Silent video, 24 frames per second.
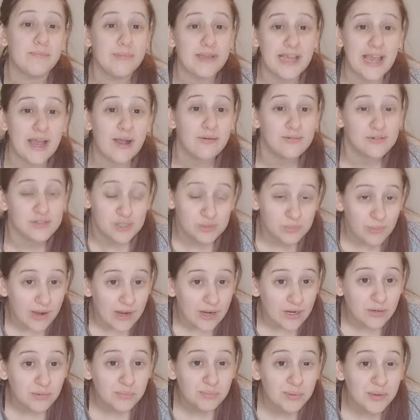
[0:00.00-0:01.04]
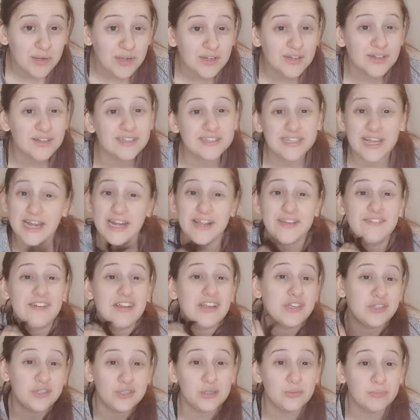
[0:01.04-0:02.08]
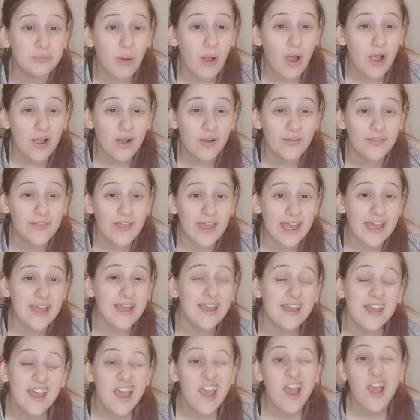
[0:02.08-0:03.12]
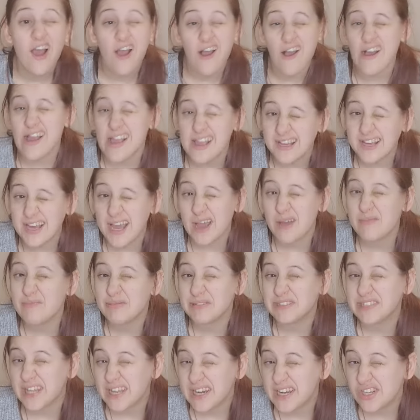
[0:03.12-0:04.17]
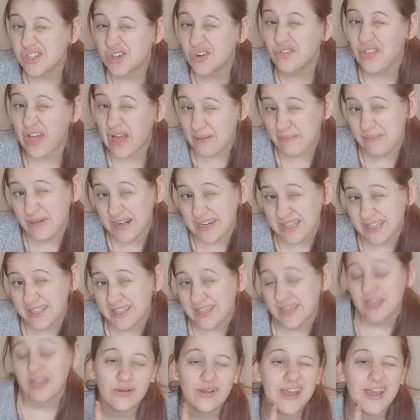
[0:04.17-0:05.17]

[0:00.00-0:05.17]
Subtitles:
me out as well, because anything you buy on there, I get a percentage of that money.